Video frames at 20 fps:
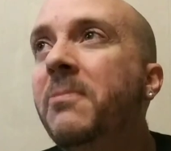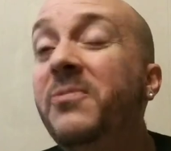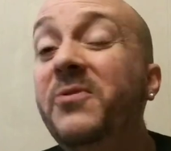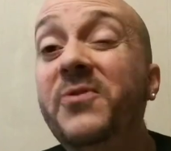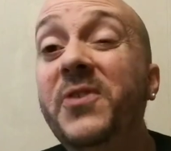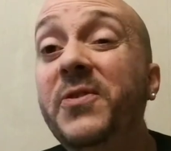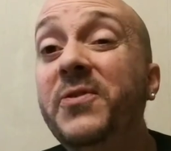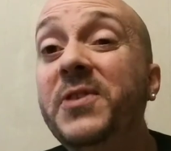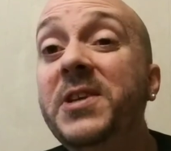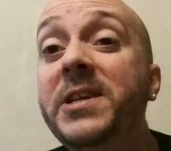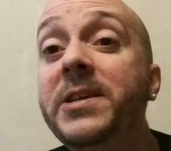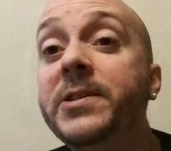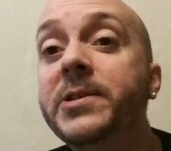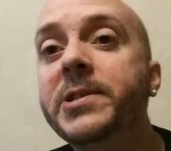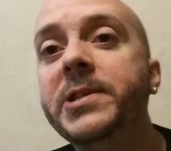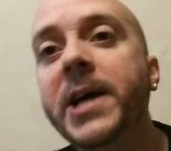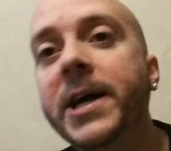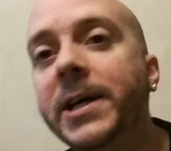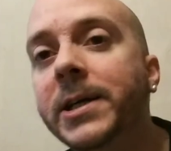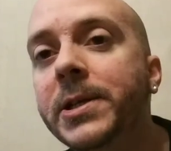15
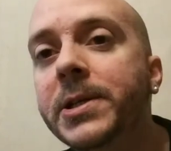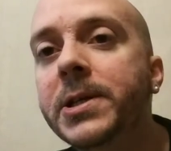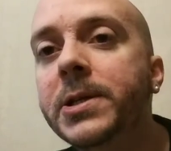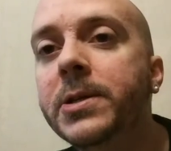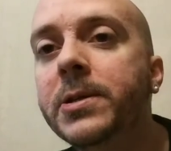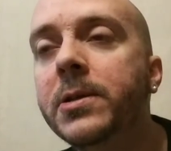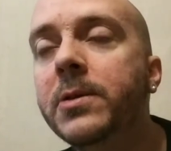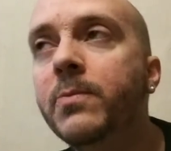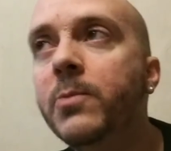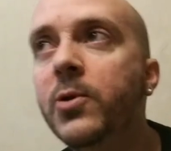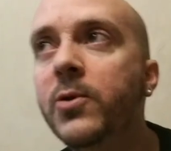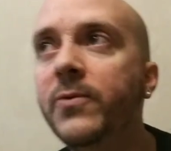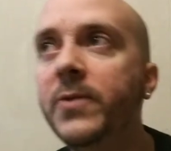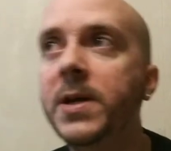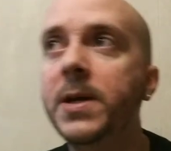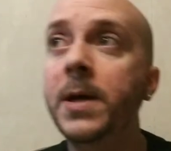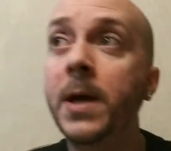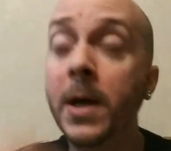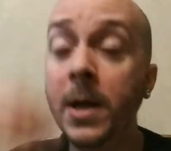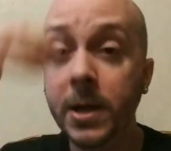seconds into the
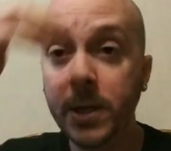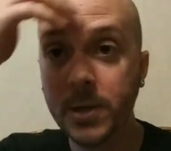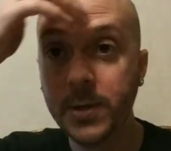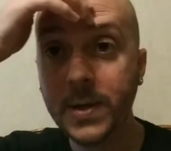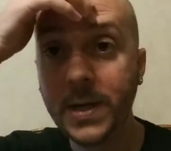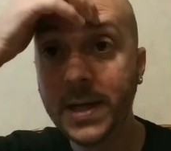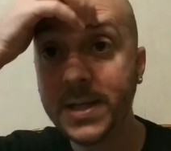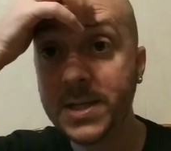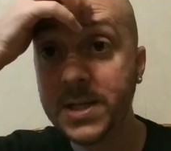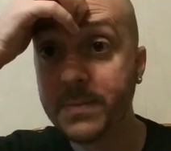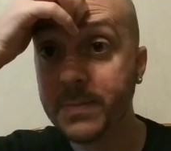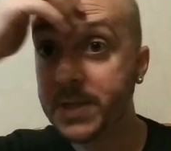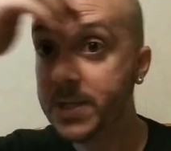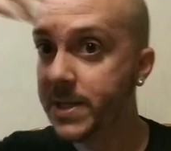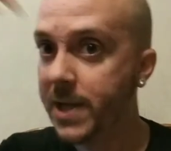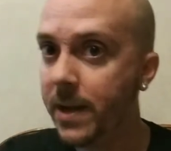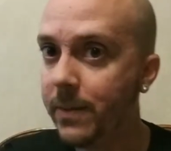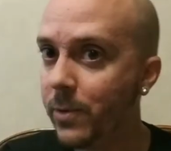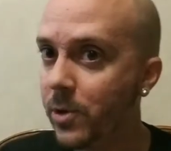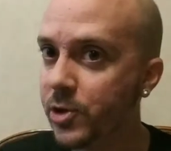movie you get some
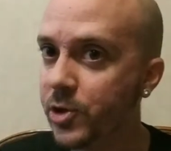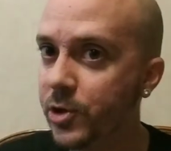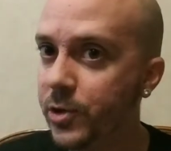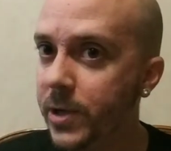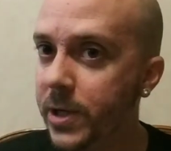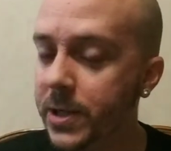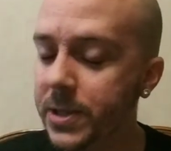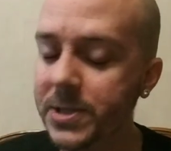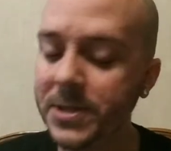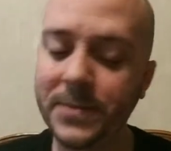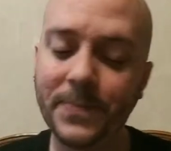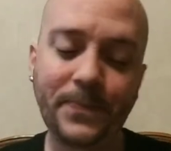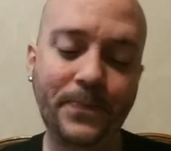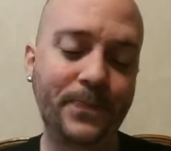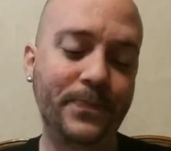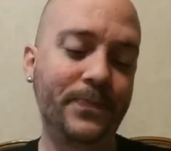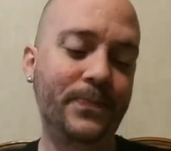sniper shootings,